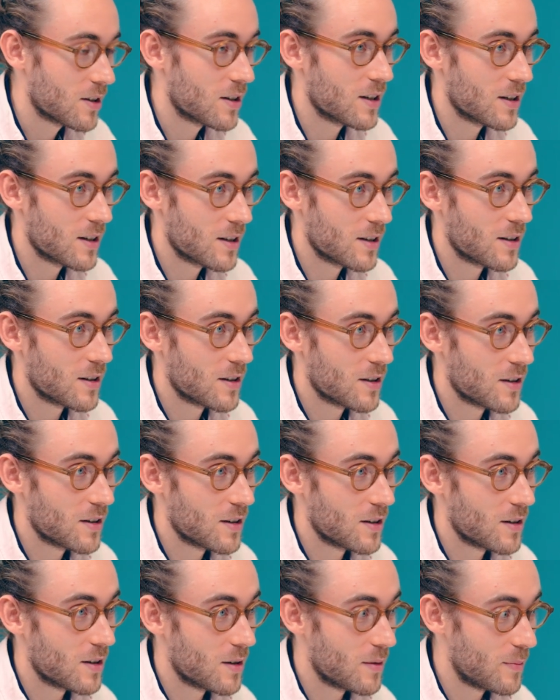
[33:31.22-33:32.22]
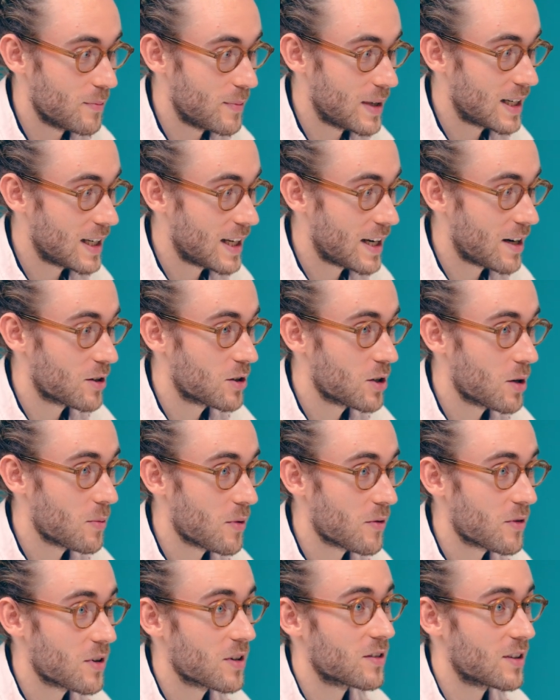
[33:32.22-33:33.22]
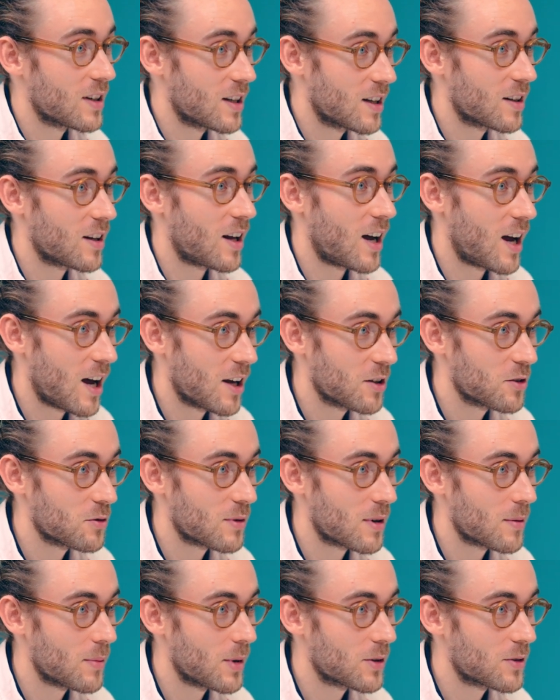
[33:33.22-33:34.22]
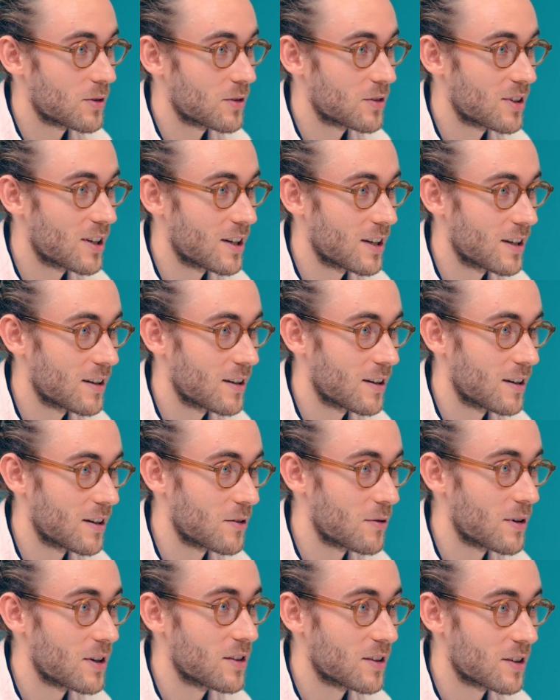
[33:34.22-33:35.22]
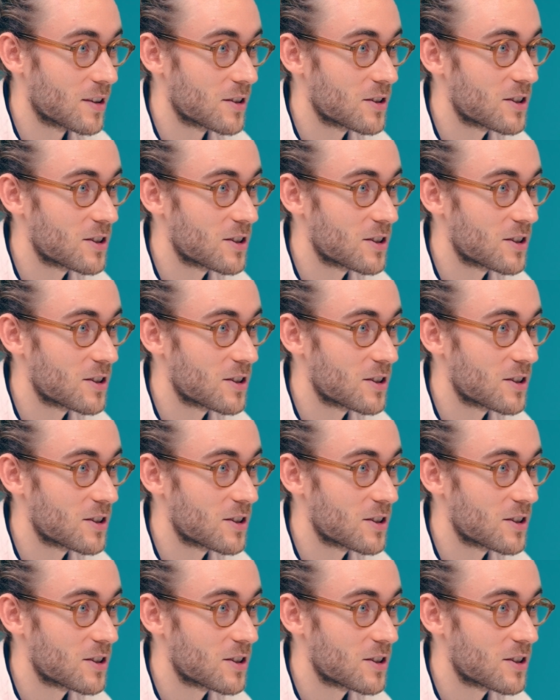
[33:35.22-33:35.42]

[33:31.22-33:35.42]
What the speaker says: a big layer on top of this. As you were about to say, raising a